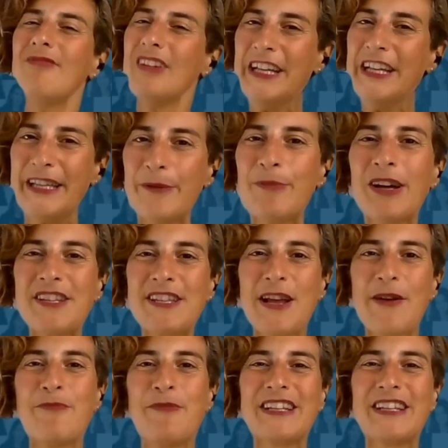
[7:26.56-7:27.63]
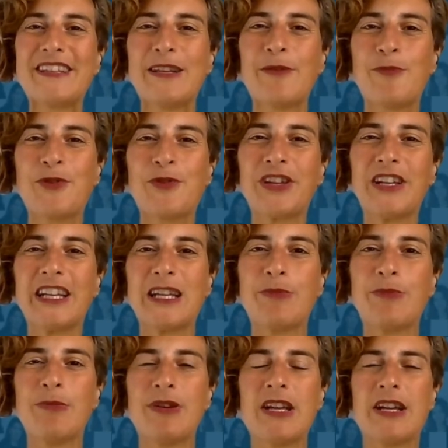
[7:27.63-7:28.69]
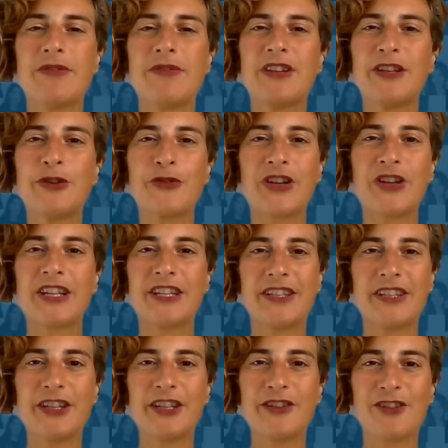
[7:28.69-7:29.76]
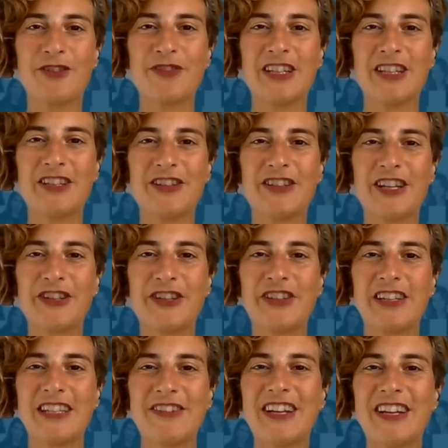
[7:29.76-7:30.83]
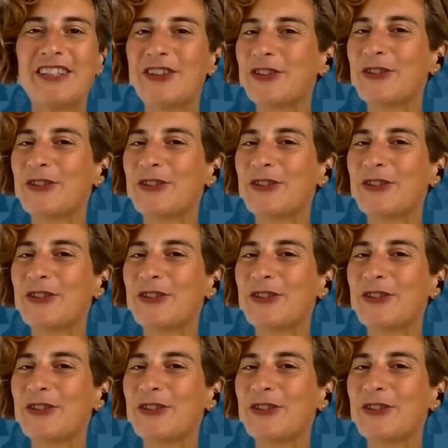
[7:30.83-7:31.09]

In the past, I've been supporting ebbf in the organization of international events.